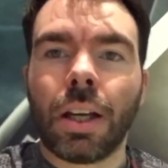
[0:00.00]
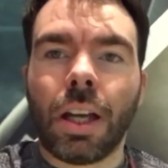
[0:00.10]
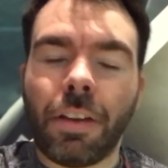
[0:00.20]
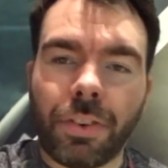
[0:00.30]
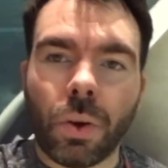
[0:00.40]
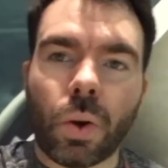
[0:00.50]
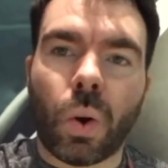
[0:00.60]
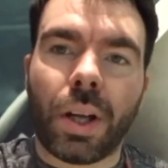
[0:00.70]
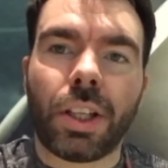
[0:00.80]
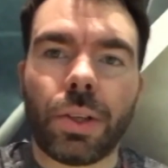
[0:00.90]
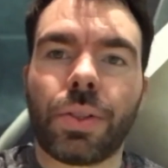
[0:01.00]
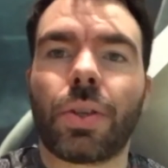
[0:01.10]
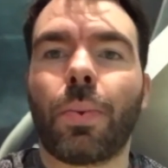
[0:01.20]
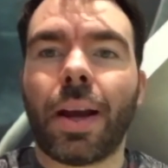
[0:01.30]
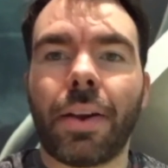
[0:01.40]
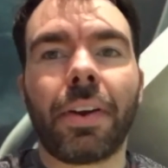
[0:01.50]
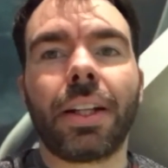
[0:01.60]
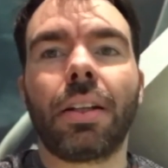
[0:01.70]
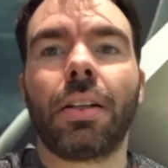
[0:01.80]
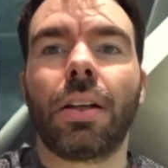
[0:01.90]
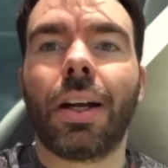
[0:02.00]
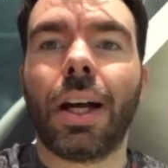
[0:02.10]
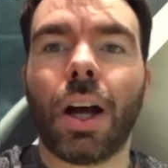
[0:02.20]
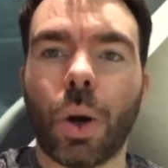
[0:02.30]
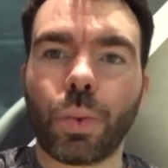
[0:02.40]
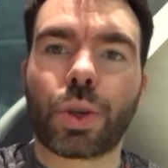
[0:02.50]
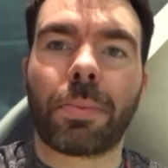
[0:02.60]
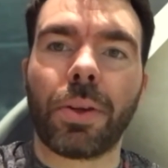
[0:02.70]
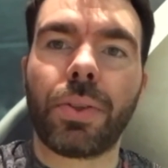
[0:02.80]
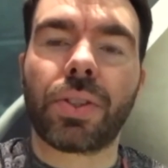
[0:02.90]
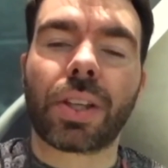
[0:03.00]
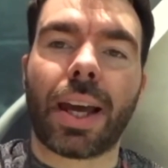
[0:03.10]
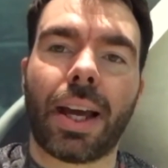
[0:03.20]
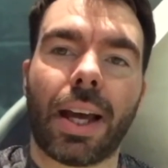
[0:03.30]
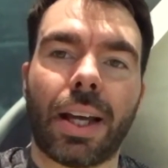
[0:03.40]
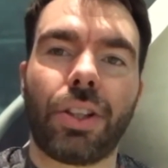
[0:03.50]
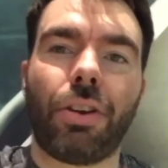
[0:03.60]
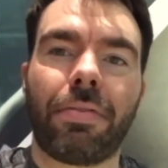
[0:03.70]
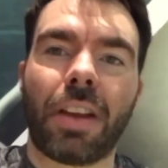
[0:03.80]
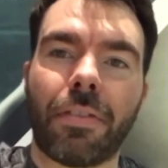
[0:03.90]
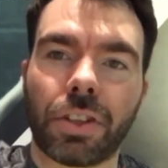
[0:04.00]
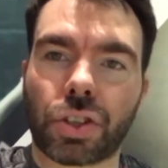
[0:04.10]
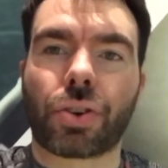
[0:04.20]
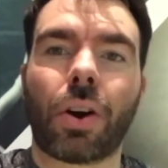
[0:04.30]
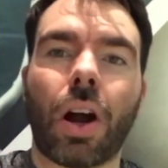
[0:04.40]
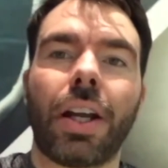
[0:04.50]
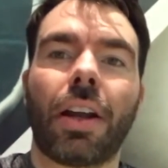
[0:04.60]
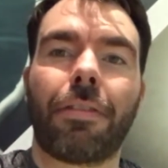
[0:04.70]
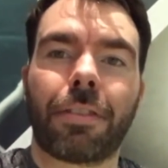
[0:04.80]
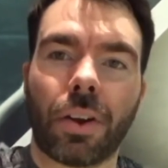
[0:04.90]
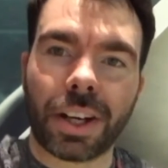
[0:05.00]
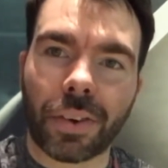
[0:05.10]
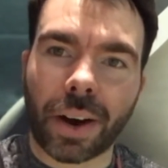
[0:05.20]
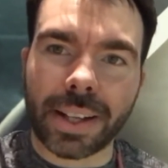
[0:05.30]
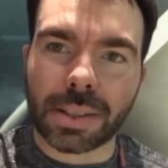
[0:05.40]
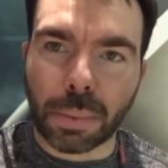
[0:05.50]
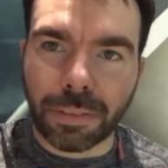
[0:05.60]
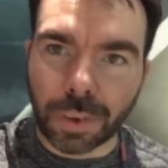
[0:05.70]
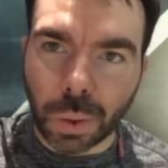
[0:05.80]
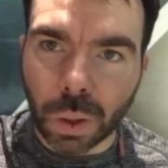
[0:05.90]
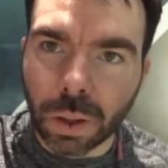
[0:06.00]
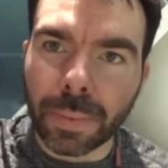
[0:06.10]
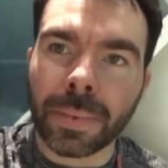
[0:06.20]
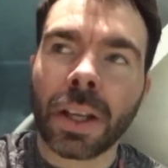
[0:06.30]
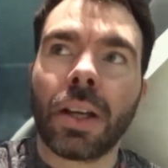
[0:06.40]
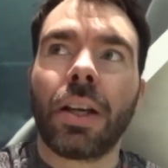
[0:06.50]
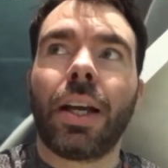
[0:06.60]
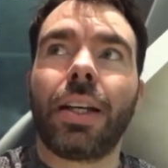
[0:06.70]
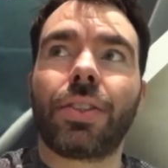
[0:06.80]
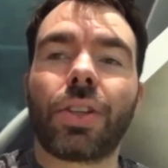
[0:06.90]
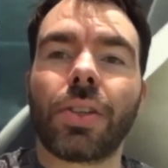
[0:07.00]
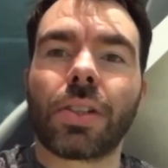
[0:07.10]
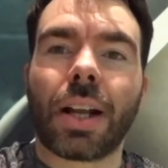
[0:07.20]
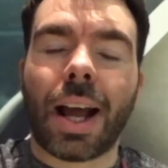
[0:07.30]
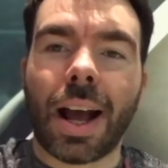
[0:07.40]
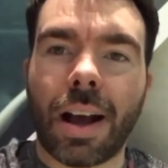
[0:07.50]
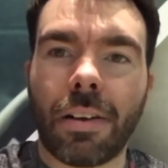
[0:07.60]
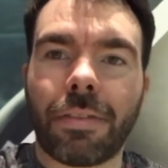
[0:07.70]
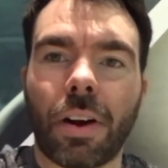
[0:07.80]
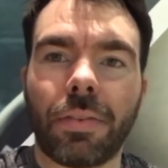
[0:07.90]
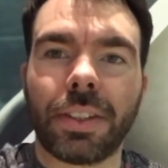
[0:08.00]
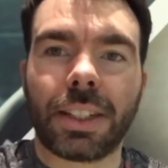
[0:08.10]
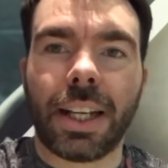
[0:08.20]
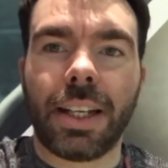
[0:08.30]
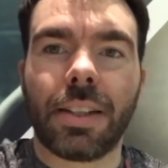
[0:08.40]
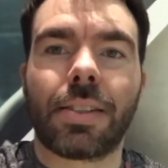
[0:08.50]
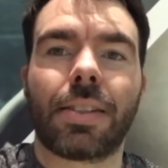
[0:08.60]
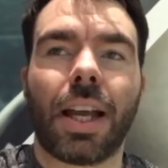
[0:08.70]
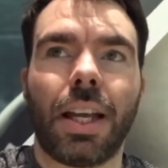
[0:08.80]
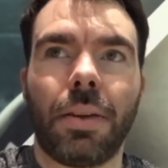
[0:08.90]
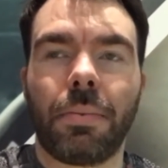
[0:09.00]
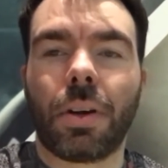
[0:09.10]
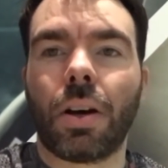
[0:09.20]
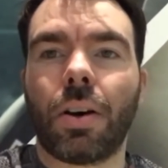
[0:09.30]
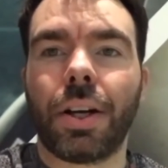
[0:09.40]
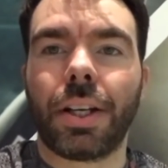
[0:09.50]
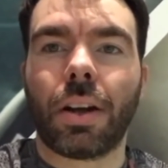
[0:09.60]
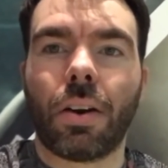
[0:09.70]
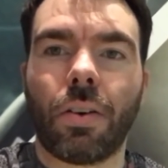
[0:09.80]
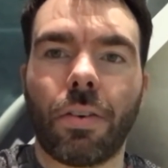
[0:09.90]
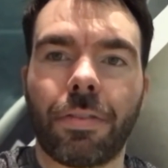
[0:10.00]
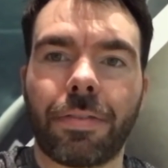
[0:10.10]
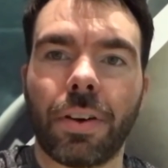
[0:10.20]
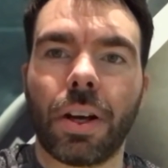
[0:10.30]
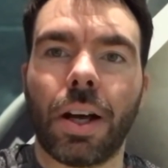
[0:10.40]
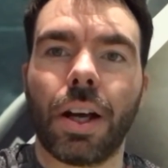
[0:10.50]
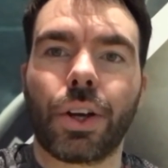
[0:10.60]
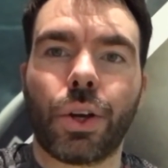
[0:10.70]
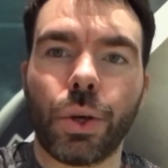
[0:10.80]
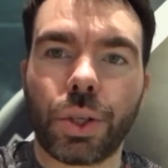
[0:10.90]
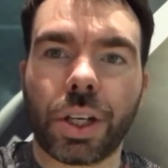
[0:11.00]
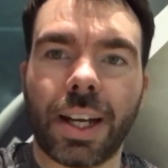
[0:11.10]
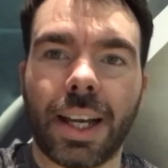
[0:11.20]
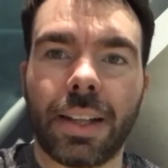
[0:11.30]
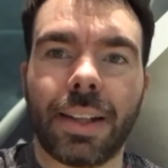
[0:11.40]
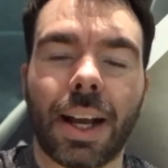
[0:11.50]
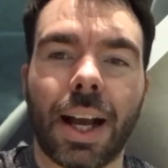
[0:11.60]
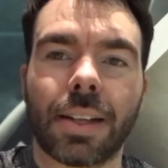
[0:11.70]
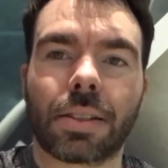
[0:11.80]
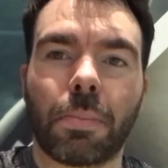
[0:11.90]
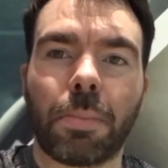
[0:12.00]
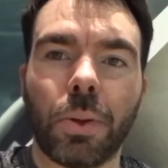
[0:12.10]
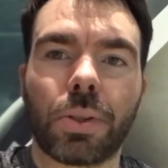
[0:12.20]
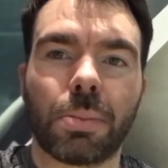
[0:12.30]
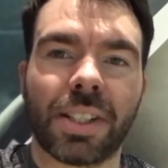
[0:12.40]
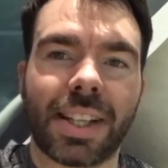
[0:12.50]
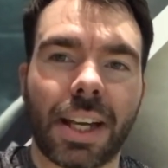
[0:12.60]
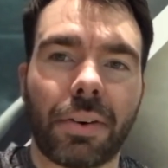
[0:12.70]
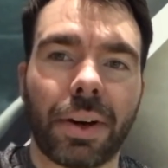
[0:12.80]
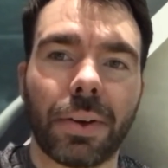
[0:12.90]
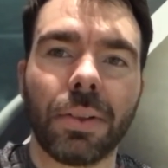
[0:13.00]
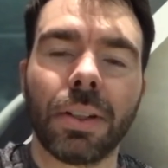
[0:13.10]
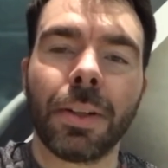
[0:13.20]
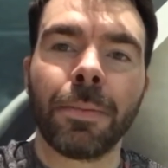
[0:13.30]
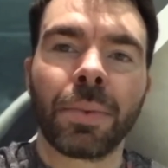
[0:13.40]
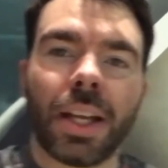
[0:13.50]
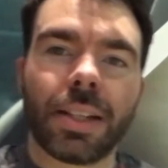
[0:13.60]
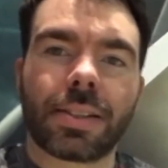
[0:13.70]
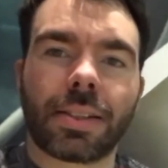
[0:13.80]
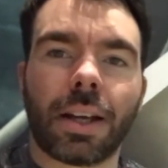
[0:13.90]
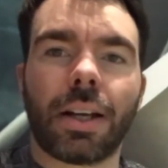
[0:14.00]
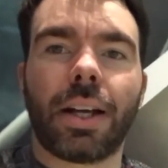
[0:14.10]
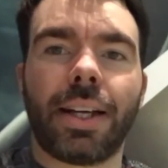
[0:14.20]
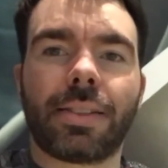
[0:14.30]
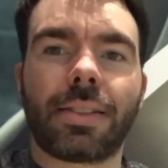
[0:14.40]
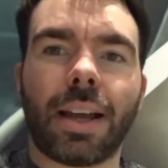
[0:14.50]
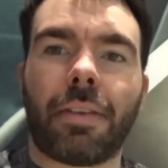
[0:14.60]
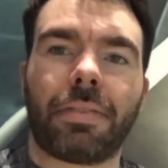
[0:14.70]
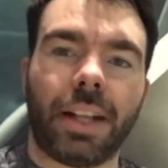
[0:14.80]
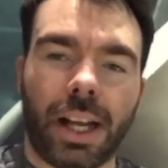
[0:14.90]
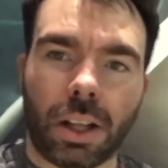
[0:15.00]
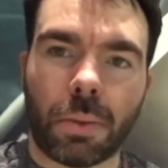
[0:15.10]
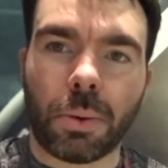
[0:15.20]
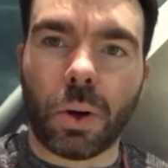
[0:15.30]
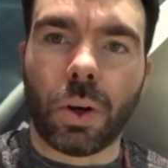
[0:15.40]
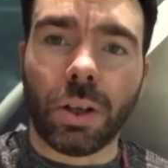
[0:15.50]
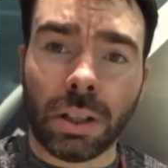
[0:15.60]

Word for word: if you're quite used to wearing uh, Ultra Boost and you've never tried a Flyknit Racer before, it doesn't have obviously the same kind of uh, cushioning as the Boost material. It's, uh, it's definitely a lot more